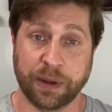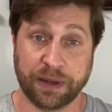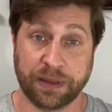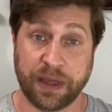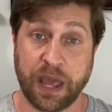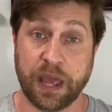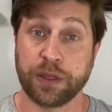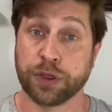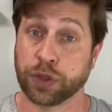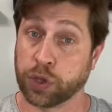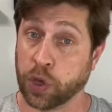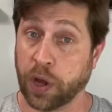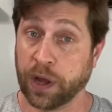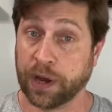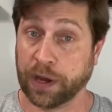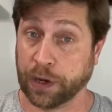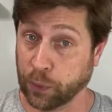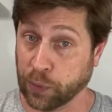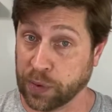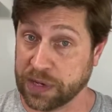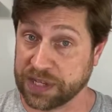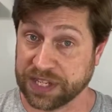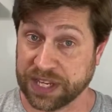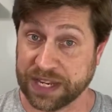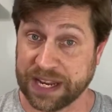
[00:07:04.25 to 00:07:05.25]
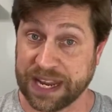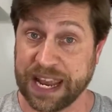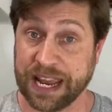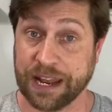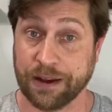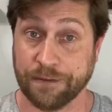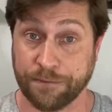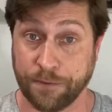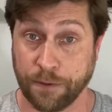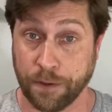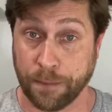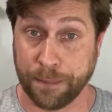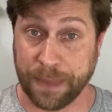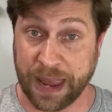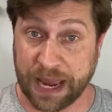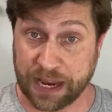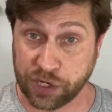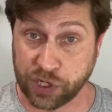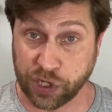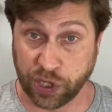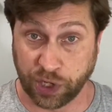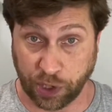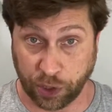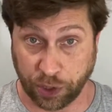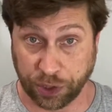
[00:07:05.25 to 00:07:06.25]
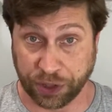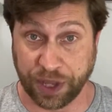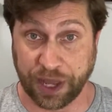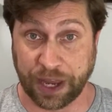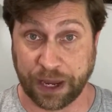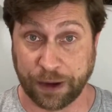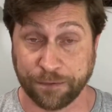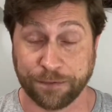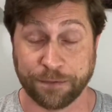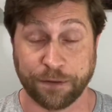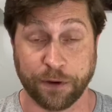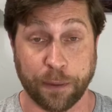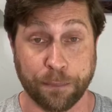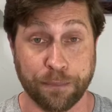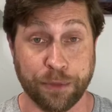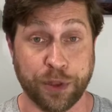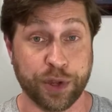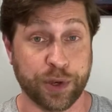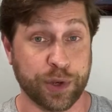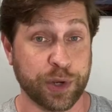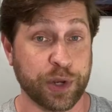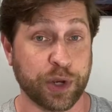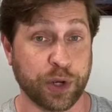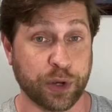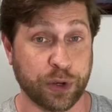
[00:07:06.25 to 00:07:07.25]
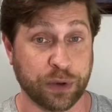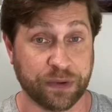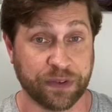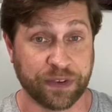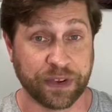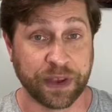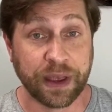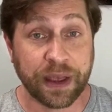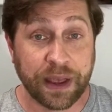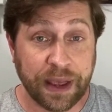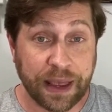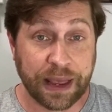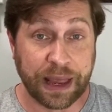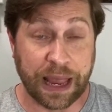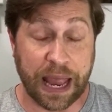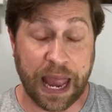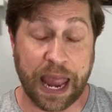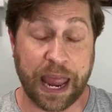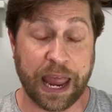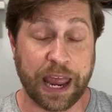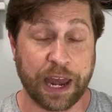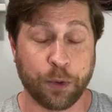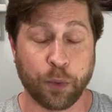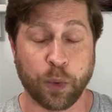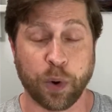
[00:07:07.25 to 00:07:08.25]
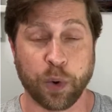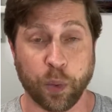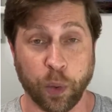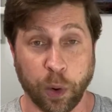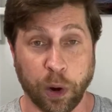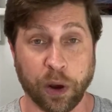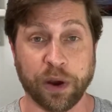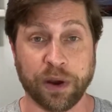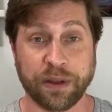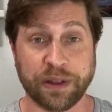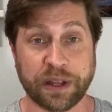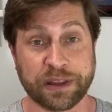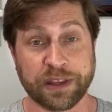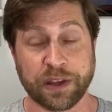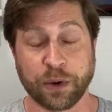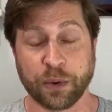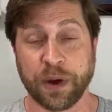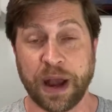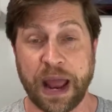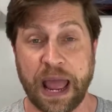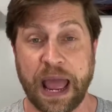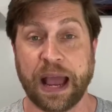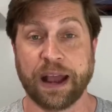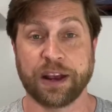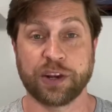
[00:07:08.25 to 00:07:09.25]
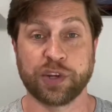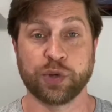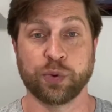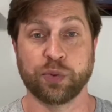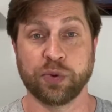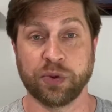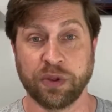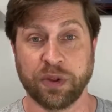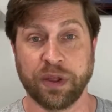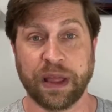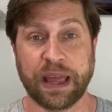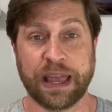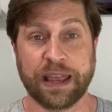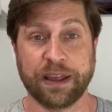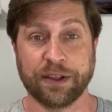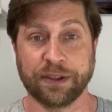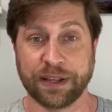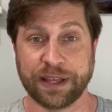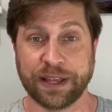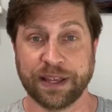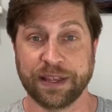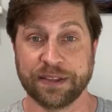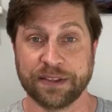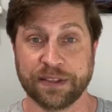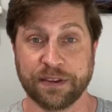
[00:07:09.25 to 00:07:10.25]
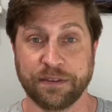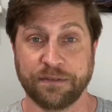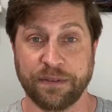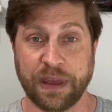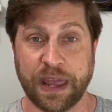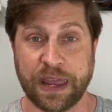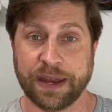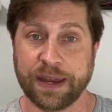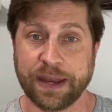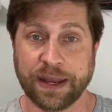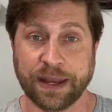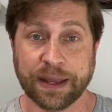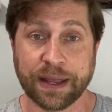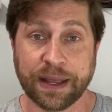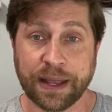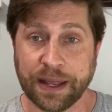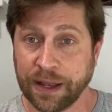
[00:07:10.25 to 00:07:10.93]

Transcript: They thought it was an informational thing from the news and were worried that there were actual aliens invading.